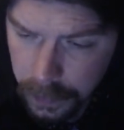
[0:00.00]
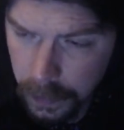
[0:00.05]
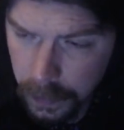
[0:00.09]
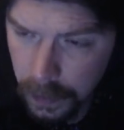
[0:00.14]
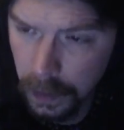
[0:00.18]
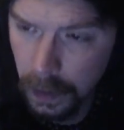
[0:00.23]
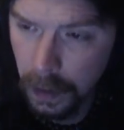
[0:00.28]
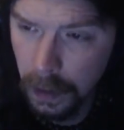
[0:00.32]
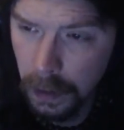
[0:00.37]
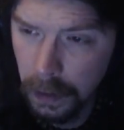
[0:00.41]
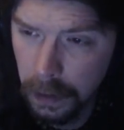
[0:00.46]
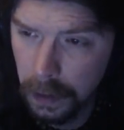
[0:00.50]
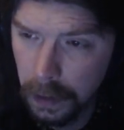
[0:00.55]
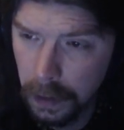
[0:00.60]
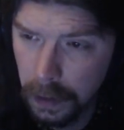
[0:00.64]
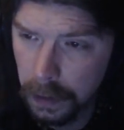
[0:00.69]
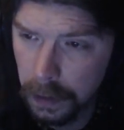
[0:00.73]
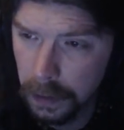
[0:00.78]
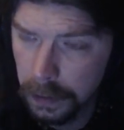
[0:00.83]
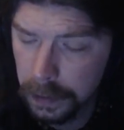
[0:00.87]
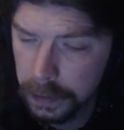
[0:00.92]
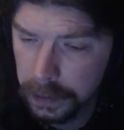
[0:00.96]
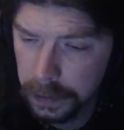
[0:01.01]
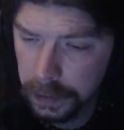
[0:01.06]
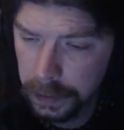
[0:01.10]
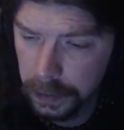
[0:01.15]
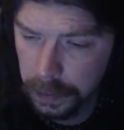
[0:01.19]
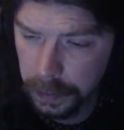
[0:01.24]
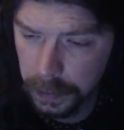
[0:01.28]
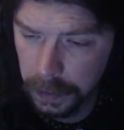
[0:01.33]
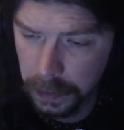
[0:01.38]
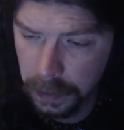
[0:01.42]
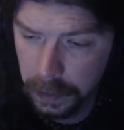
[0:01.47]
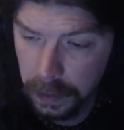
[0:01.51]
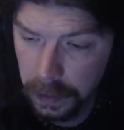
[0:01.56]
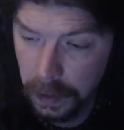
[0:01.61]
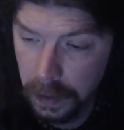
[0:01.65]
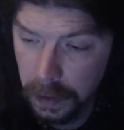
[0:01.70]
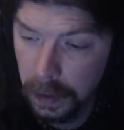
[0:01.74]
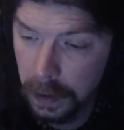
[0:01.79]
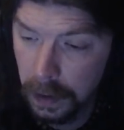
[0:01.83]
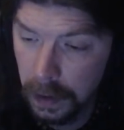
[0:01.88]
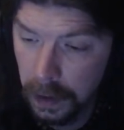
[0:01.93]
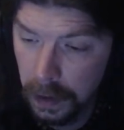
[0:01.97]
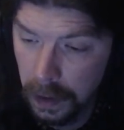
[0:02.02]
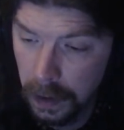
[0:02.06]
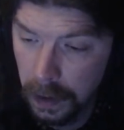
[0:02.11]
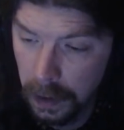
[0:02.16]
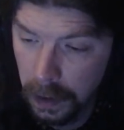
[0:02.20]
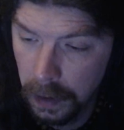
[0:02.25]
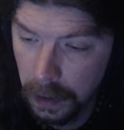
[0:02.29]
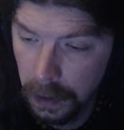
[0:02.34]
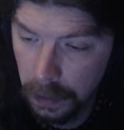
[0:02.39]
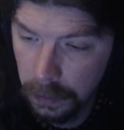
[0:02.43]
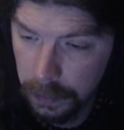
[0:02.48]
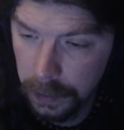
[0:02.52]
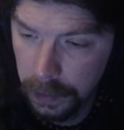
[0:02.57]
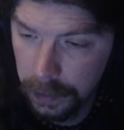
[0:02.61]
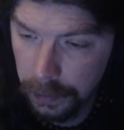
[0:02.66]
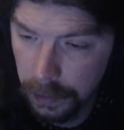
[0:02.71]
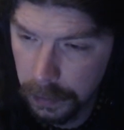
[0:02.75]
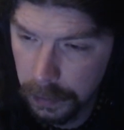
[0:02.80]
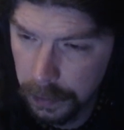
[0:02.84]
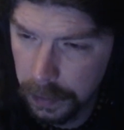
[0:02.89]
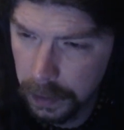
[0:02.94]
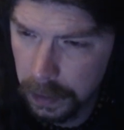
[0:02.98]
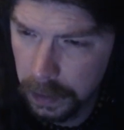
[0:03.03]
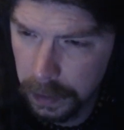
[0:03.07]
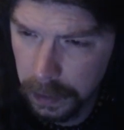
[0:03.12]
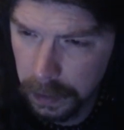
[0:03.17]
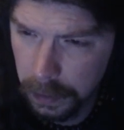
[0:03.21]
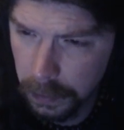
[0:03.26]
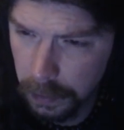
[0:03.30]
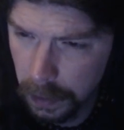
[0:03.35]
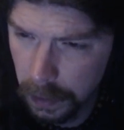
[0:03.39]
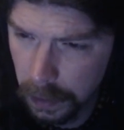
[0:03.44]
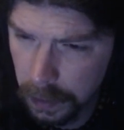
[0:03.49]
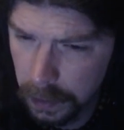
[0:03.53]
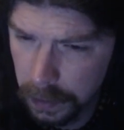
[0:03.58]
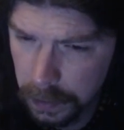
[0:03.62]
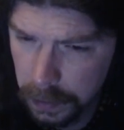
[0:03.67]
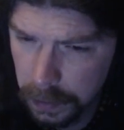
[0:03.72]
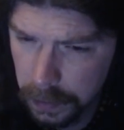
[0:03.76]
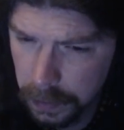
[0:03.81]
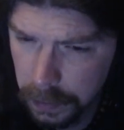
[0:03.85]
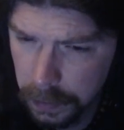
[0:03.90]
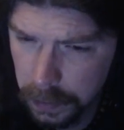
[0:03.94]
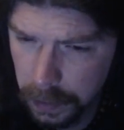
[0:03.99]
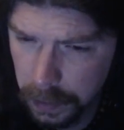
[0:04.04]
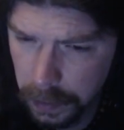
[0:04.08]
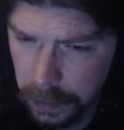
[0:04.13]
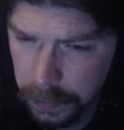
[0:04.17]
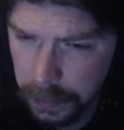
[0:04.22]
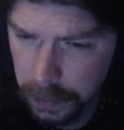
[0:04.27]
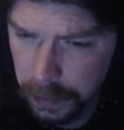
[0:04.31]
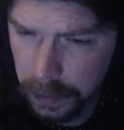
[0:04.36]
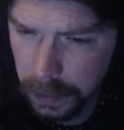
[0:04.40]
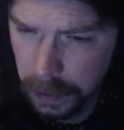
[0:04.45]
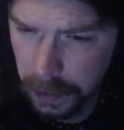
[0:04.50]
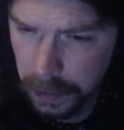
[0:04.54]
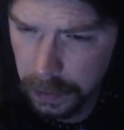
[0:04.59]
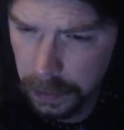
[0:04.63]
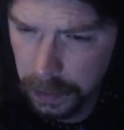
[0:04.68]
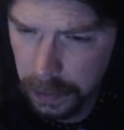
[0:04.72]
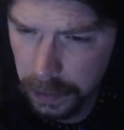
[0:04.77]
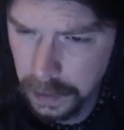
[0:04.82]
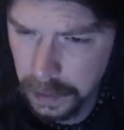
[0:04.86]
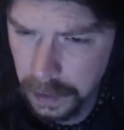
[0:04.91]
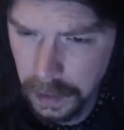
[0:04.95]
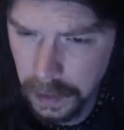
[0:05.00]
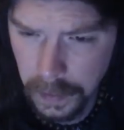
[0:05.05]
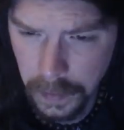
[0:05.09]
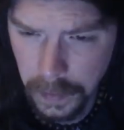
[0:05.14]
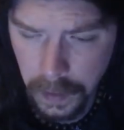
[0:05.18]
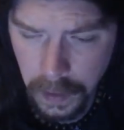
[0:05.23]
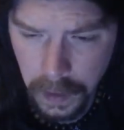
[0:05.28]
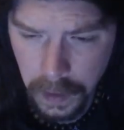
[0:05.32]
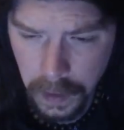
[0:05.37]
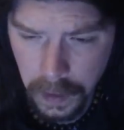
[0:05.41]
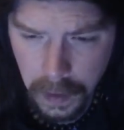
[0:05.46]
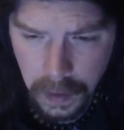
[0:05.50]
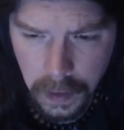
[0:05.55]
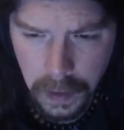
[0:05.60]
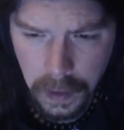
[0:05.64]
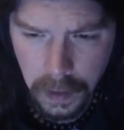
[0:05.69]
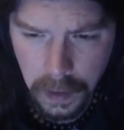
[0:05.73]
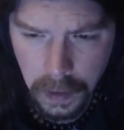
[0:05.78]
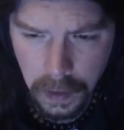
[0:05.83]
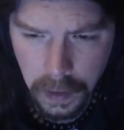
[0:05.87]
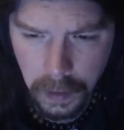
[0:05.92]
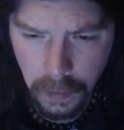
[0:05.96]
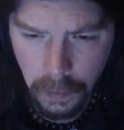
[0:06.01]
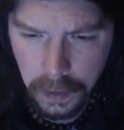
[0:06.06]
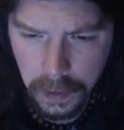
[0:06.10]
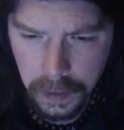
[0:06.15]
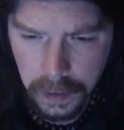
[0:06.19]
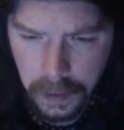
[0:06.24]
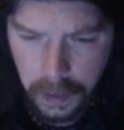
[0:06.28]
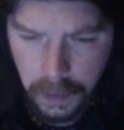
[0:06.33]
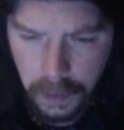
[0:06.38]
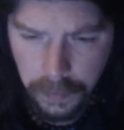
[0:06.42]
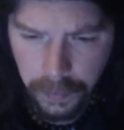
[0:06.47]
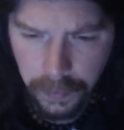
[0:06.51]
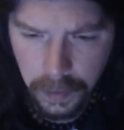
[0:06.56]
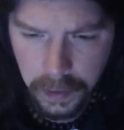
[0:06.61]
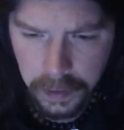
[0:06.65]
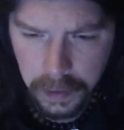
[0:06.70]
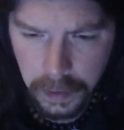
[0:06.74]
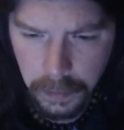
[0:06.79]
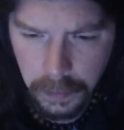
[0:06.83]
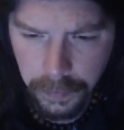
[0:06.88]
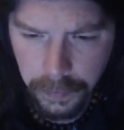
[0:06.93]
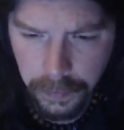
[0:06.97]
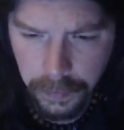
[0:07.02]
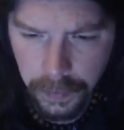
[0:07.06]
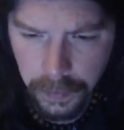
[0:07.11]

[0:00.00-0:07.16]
Oh, excuse me. Are we streaming? I think we are. Ooh, I'm so tired. 1, 2, Freddy's coming for you.